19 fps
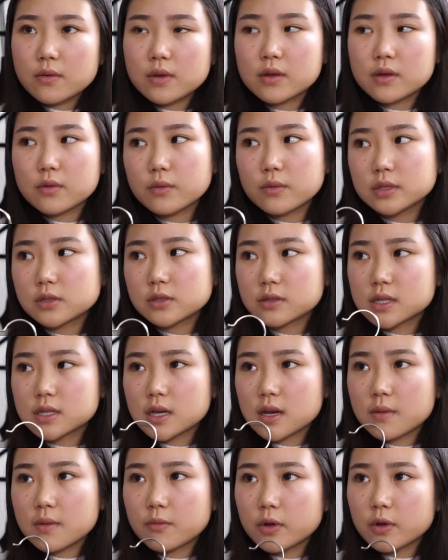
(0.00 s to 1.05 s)
in the winter
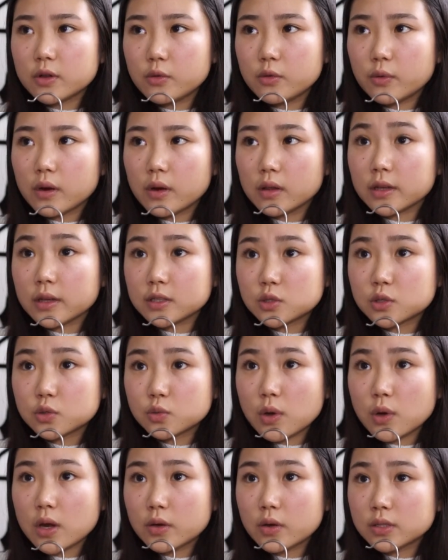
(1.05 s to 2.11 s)
time when you wear like
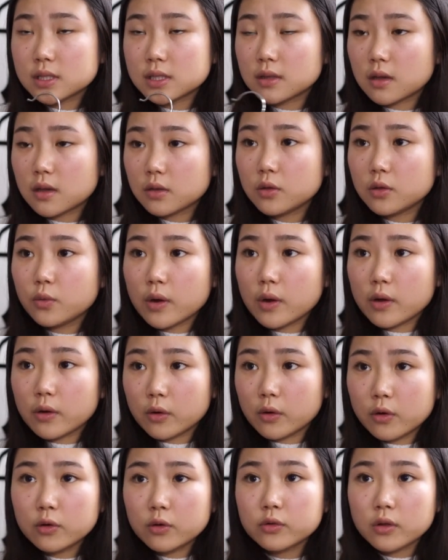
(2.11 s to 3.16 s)
sweaters and then you wear a
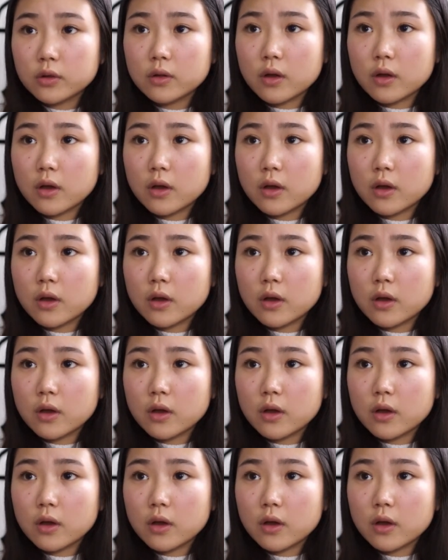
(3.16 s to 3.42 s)
coat